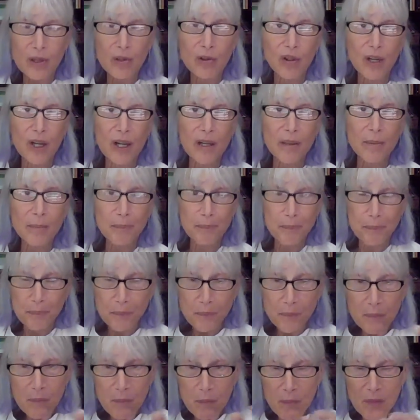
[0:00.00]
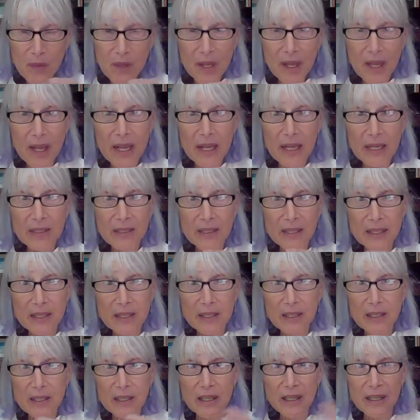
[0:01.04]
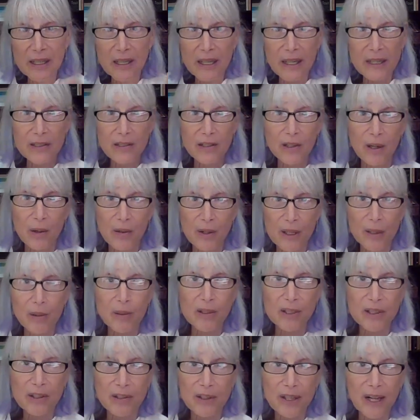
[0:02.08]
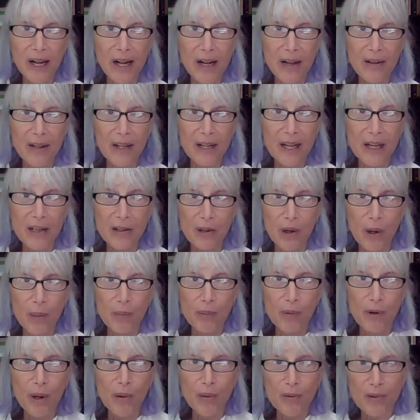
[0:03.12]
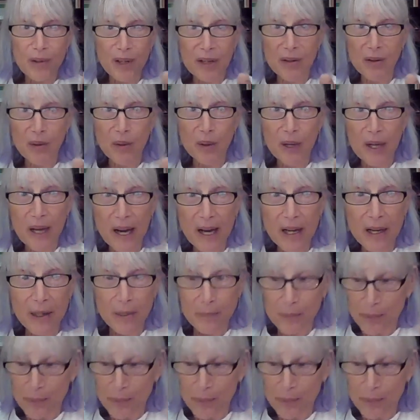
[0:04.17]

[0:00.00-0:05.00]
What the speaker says: chicken. And so there was a salad that had no protein that we added